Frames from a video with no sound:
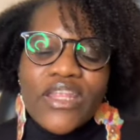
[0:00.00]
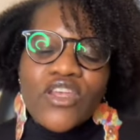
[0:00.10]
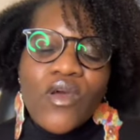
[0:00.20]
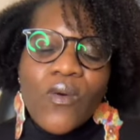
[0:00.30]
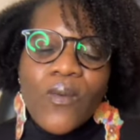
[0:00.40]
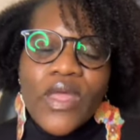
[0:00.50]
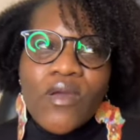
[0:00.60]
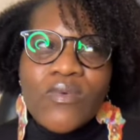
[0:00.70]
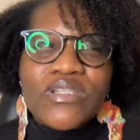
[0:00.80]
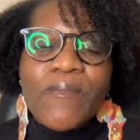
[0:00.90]
know, it
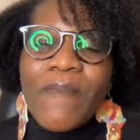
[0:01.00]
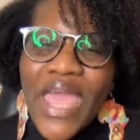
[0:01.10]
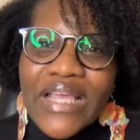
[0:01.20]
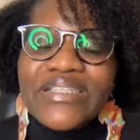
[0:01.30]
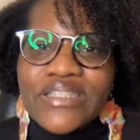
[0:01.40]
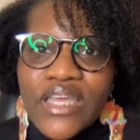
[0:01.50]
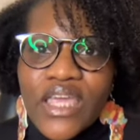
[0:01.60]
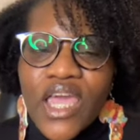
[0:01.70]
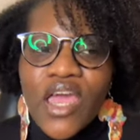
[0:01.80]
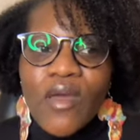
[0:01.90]
was
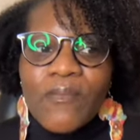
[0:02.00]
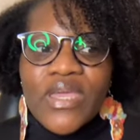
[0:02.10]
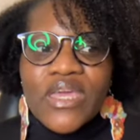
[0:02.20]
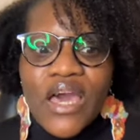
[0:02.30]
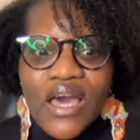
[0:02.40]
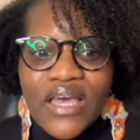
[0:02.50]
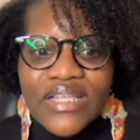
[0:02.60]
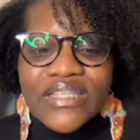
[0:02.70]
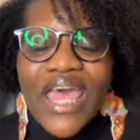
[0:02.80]
amazing, because